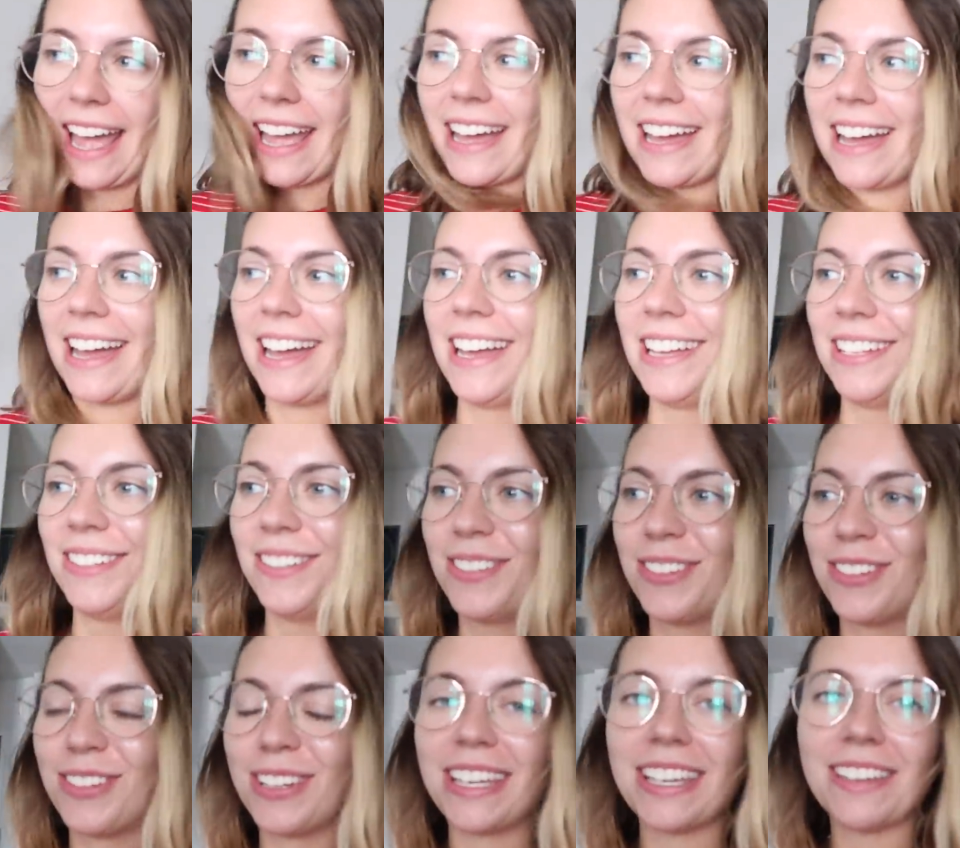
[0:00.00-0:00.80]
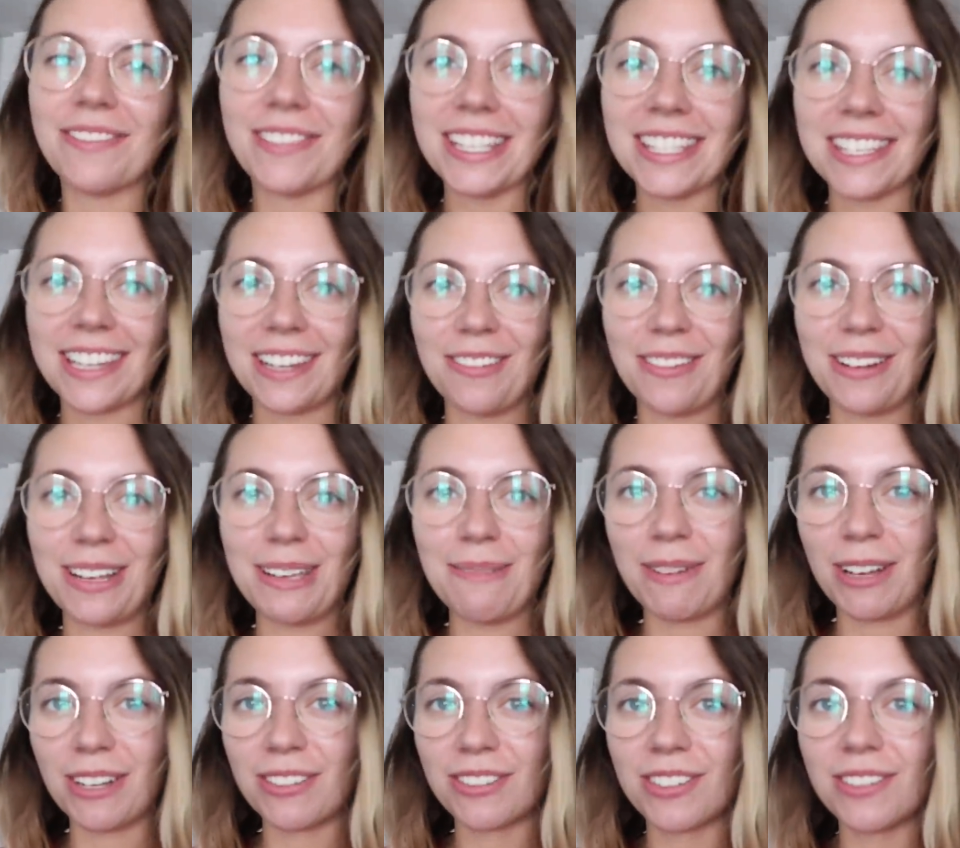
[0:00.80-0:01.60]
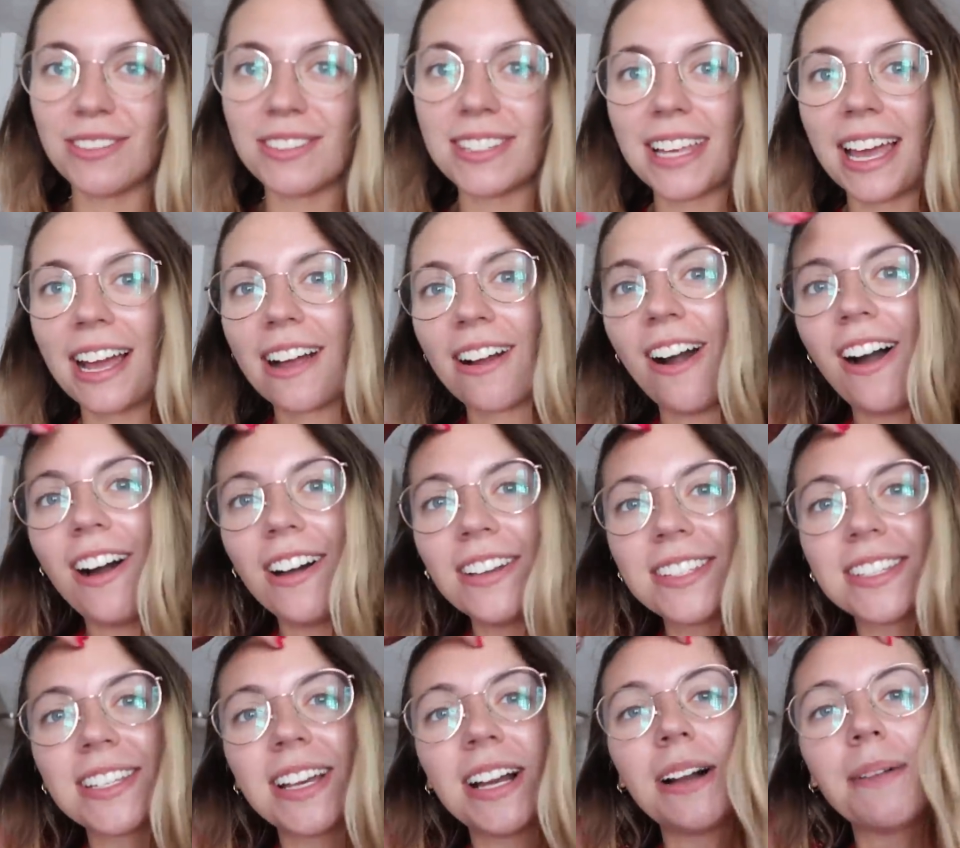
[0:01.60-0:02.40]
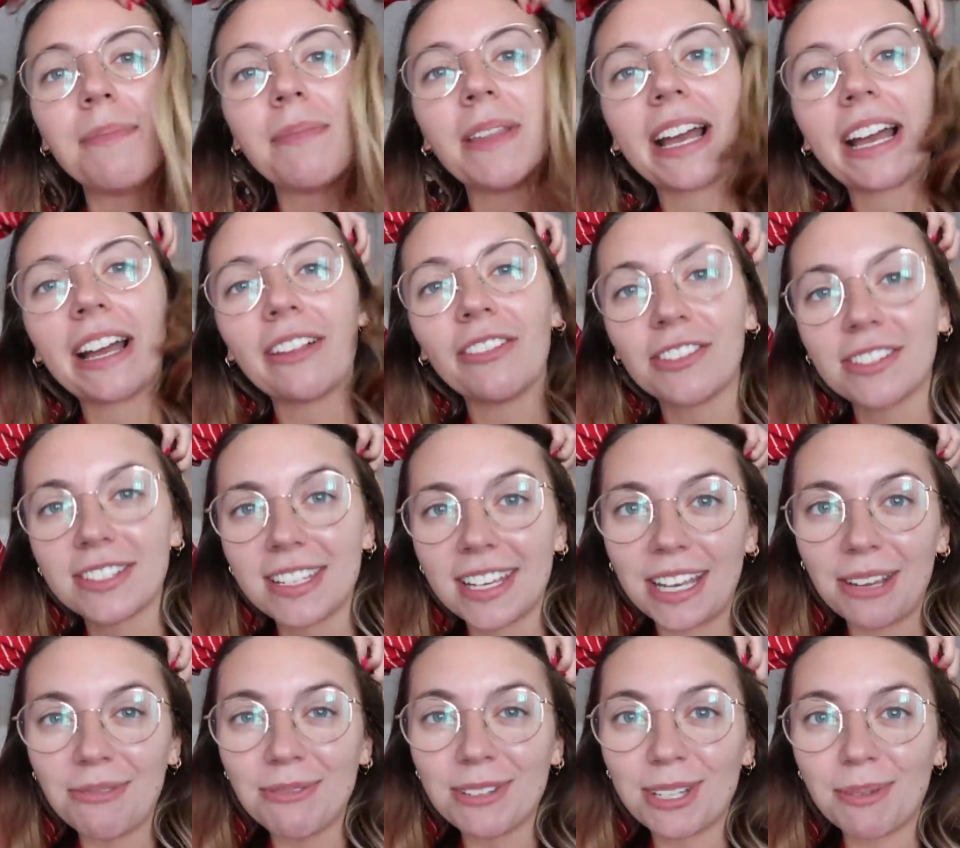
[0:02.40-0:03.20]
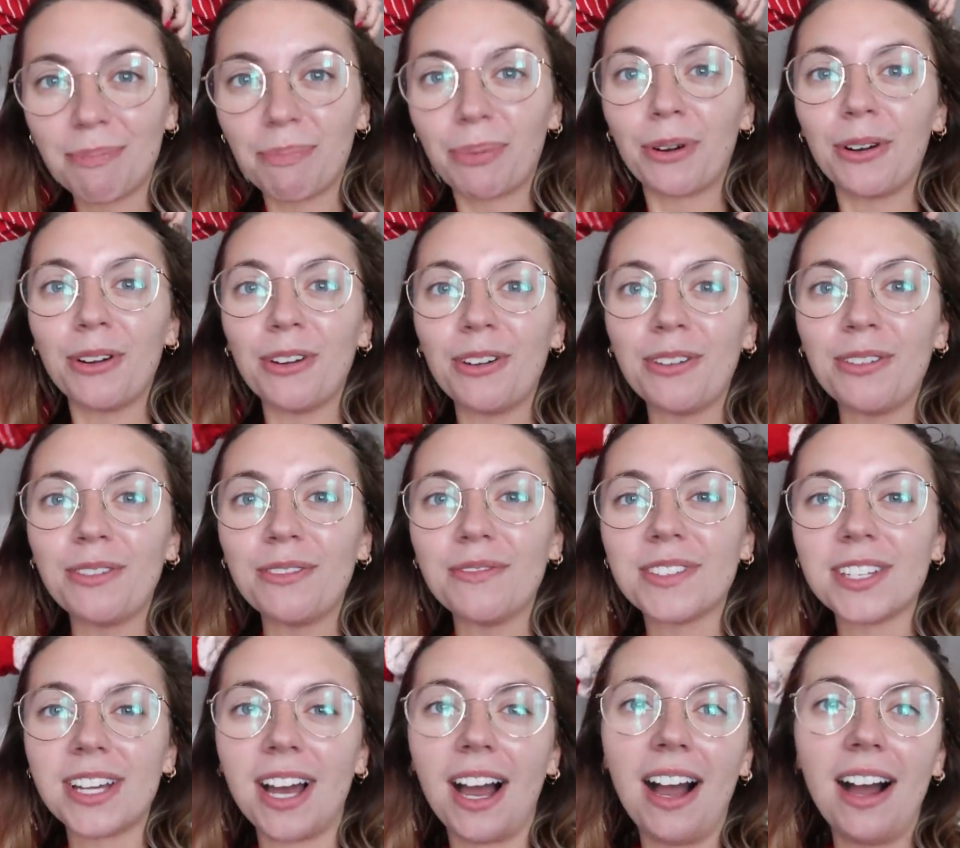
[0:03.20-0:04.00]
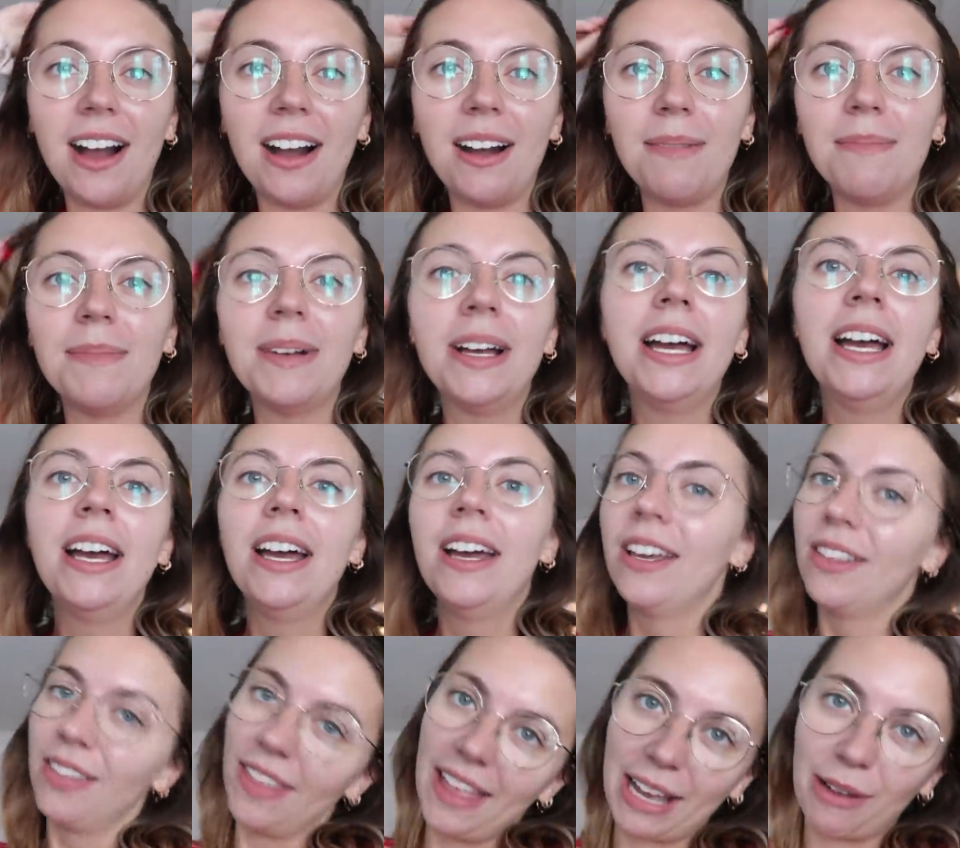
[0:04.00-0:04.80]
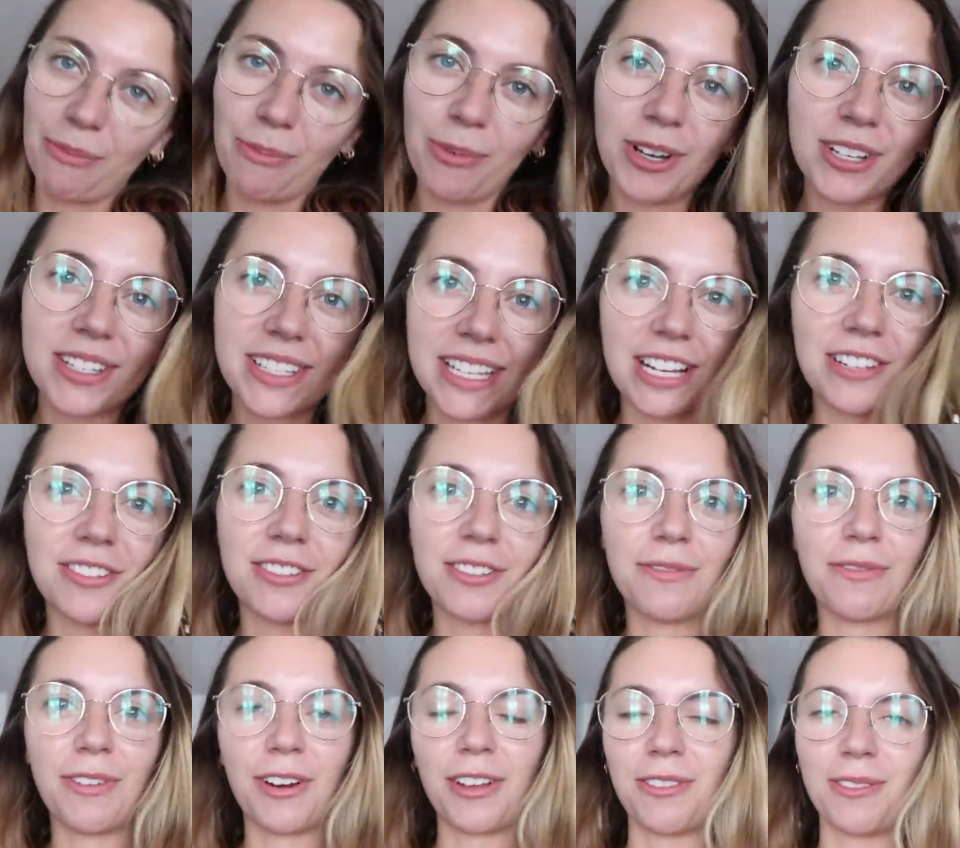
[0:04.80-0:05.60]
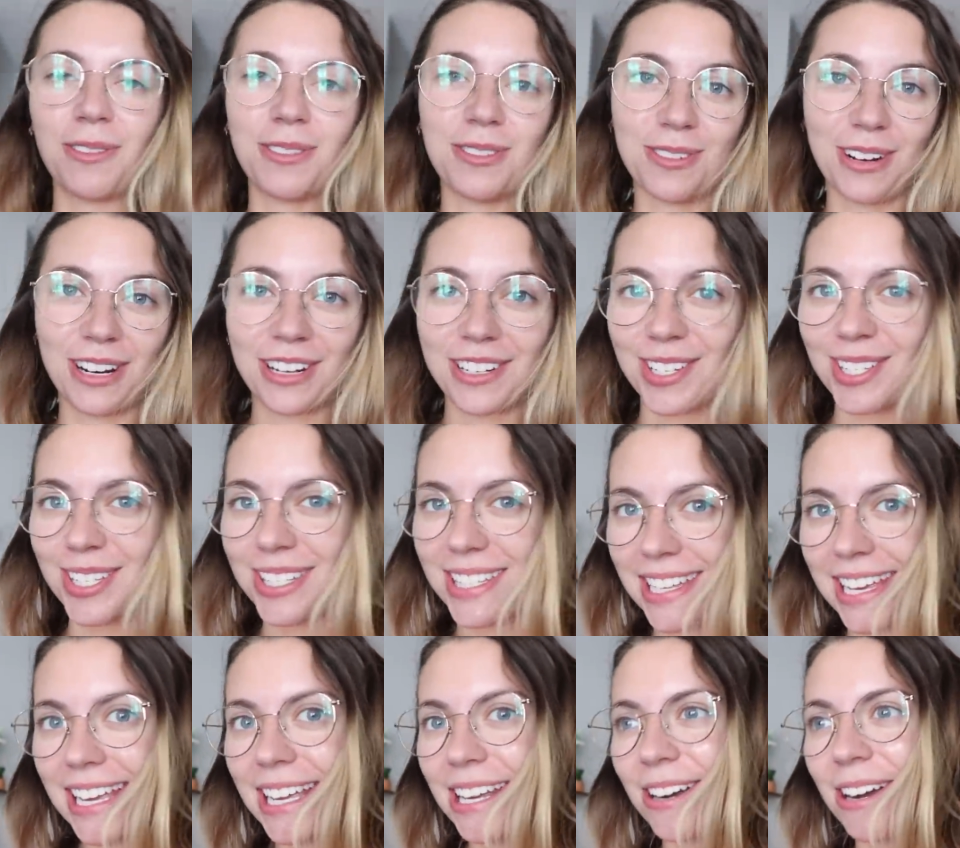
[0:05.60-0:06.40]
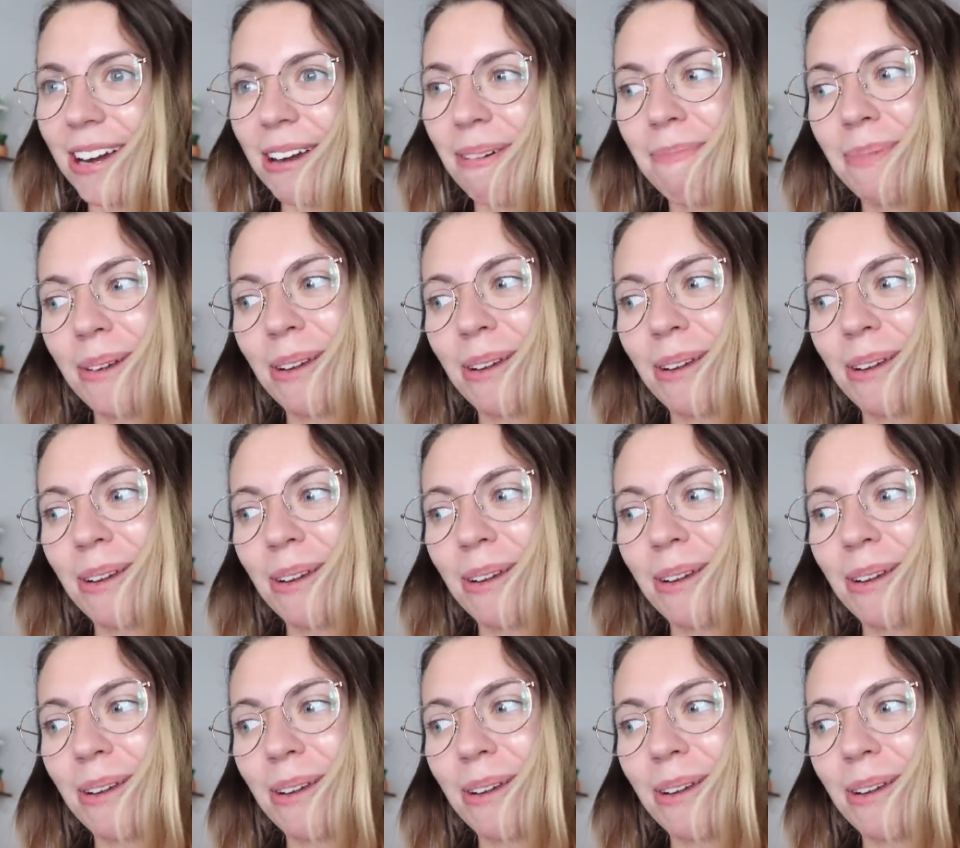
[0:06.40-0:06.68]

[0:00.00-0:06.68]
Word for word: And she even sent her an email. She was like, awesome, like it looks like it was approved. Um, like we'll send you further instructions later.